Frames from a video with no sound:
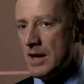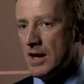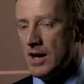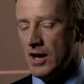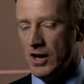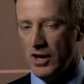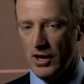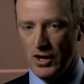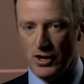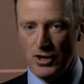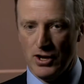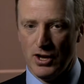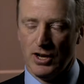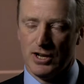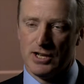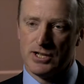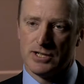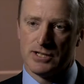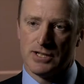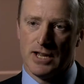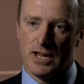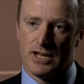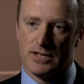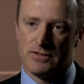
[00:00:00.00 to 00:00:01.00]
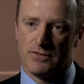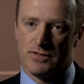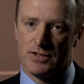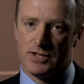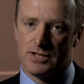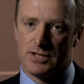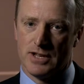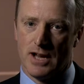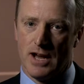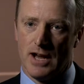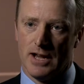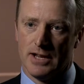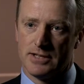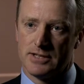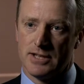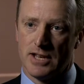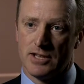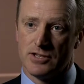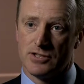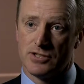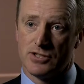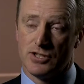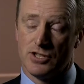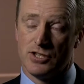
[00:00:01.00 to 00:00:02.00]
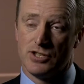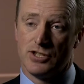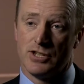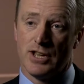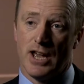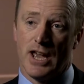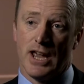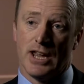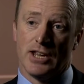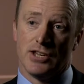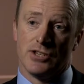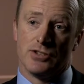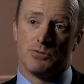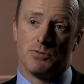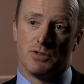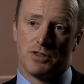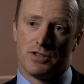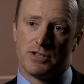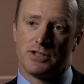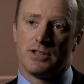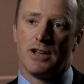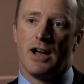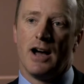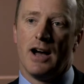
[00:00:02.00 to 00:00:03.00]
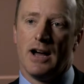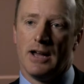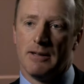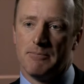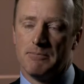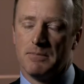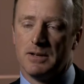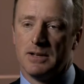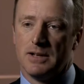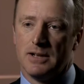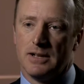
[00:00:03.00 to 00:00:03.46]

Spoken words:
An early stage of the design tends to change with time.